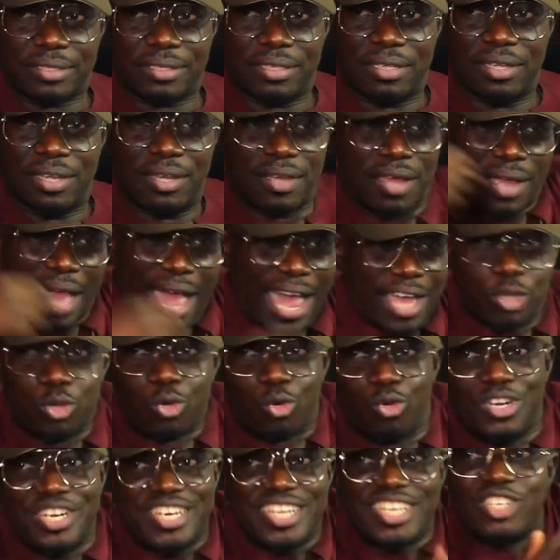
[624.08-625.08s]
I don't
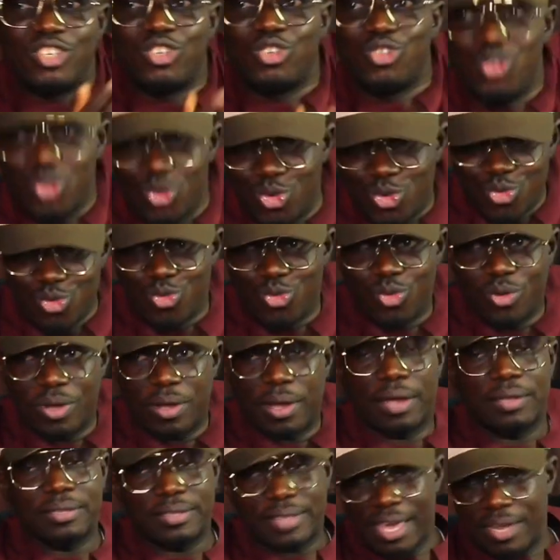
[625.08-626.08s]
need you.
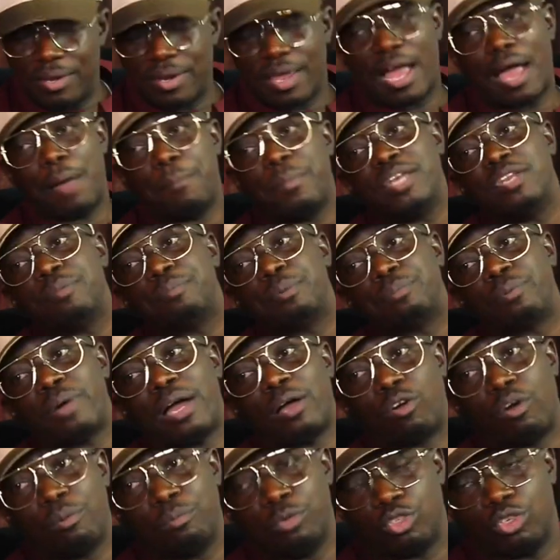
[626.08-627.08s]
Then how many people are
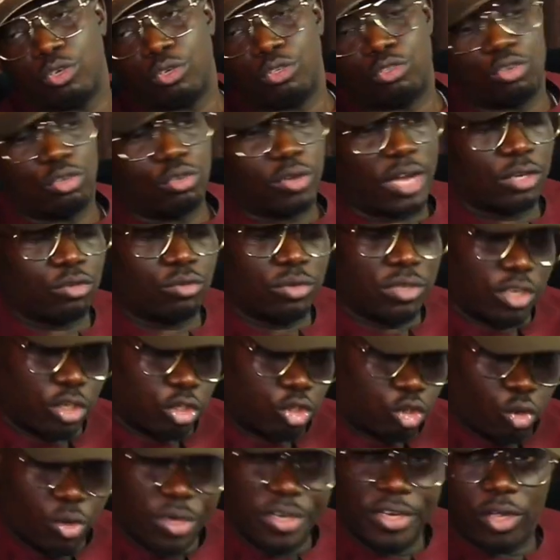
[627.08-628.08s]
coming to your show? You are doing a show
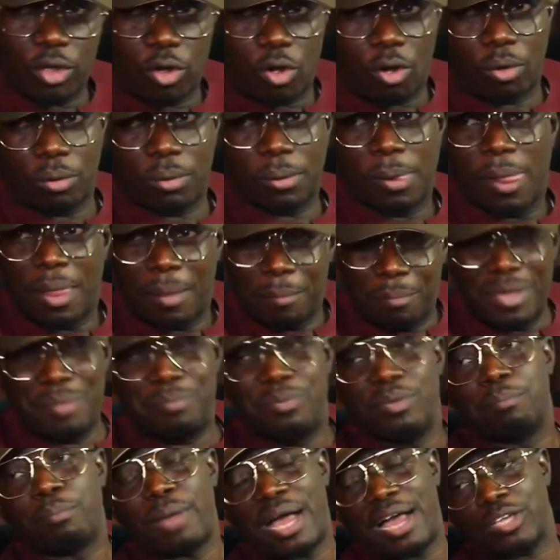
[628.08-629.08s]
in a hall, maybe
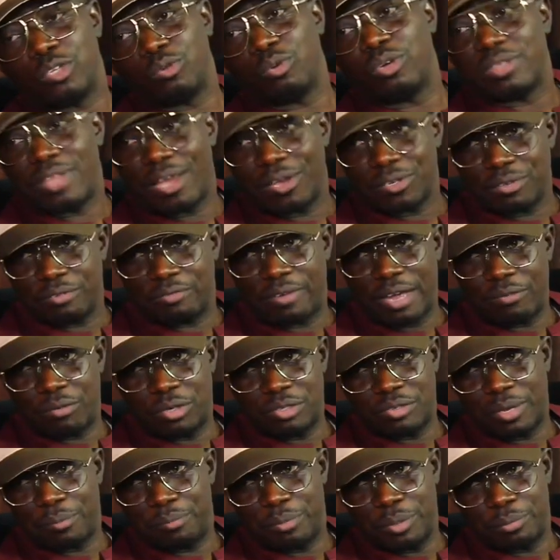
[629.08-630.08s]
max 1,500
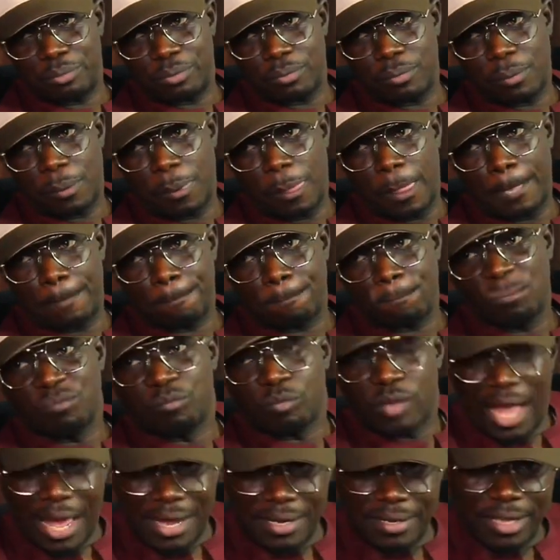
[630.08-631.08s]
people.
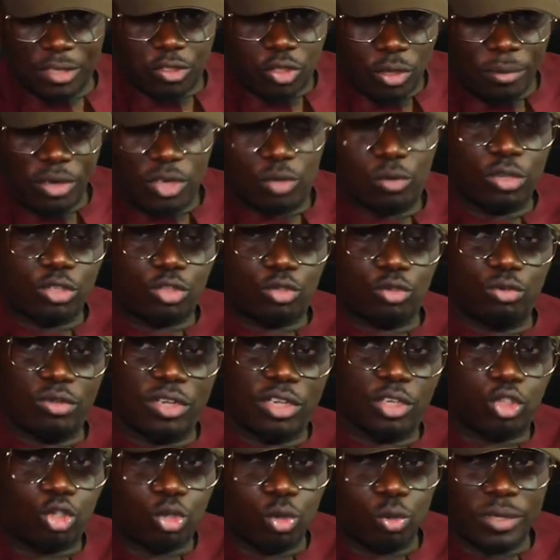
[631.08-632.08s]
And then somebody wants to do a
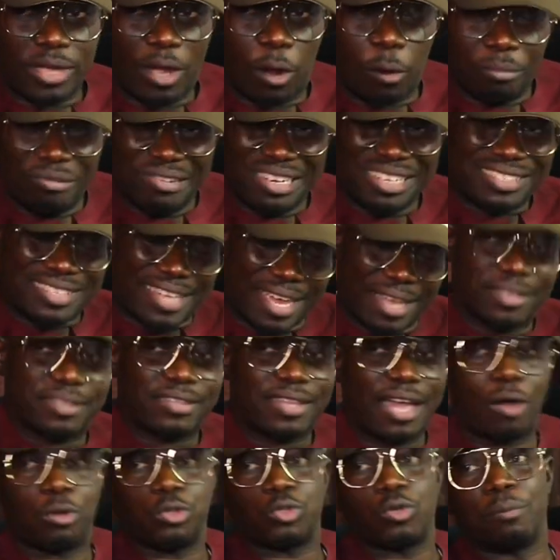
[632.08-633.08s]
show that will bring
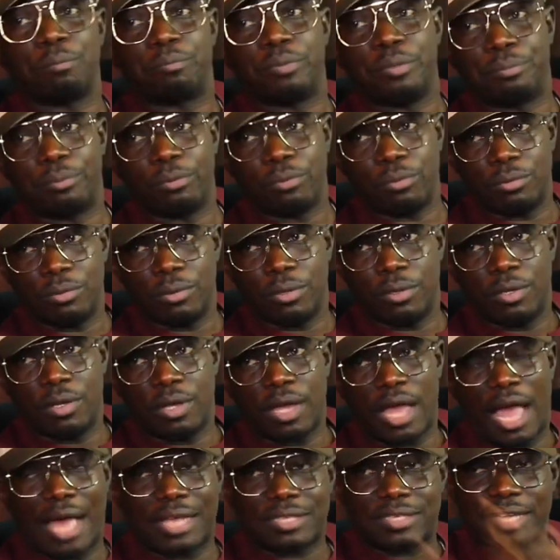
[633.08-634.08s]
10,000 people
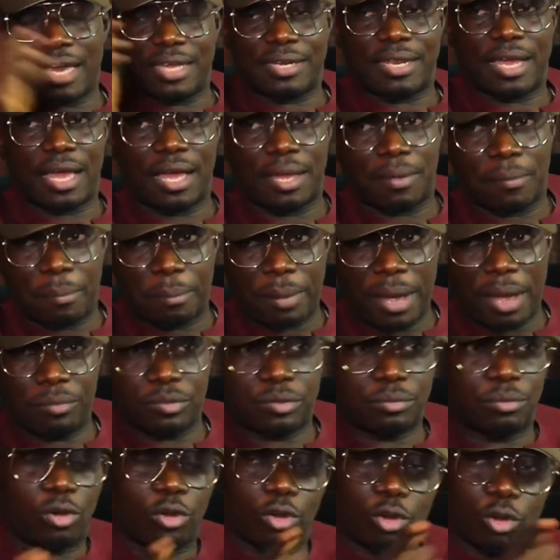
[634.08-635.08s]
at either Palms
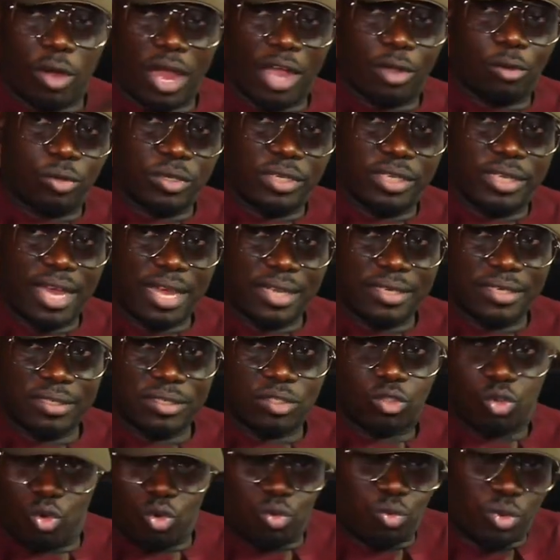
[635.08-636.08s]
Mall or Agodi Gardens.
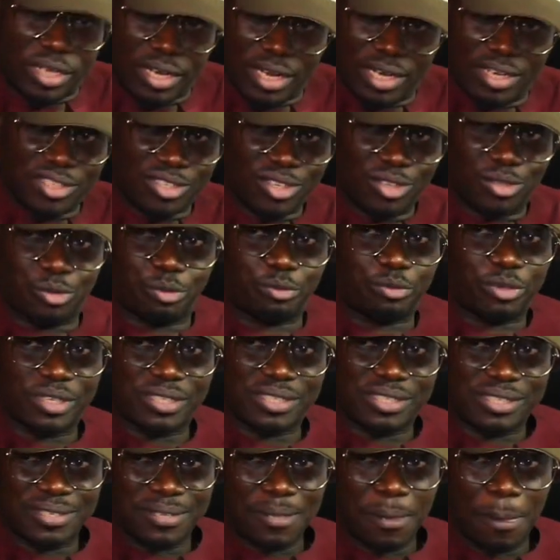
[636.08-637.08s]
Who would they listen to first?
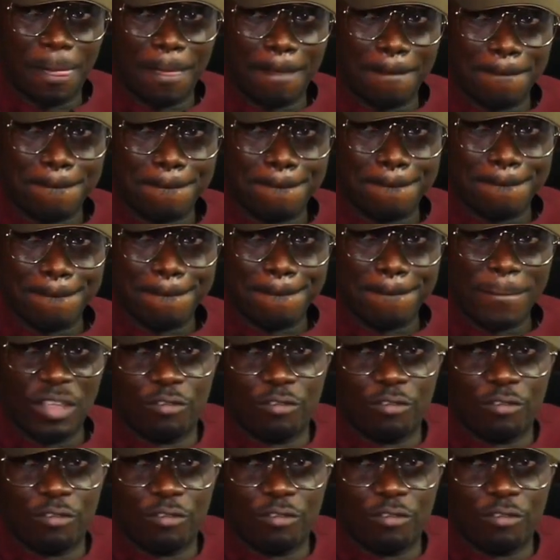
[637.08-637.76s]
Okay. For